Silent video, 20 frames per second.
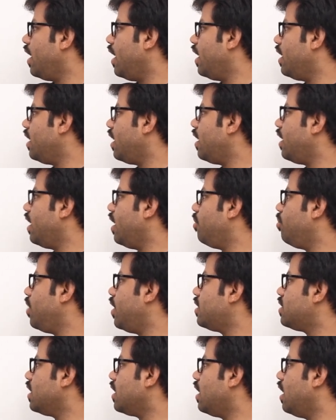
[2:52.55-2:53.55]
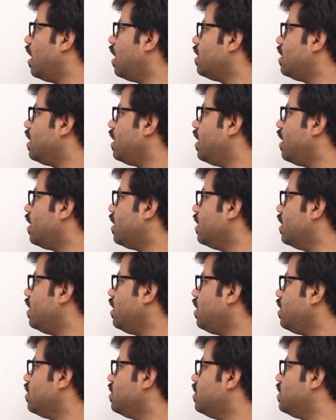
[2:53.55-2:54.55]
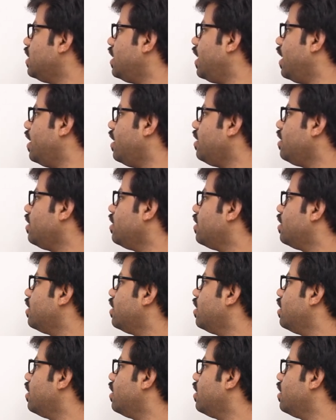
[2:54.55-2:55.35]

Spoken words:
area name let's say Gandhi Nagar GN,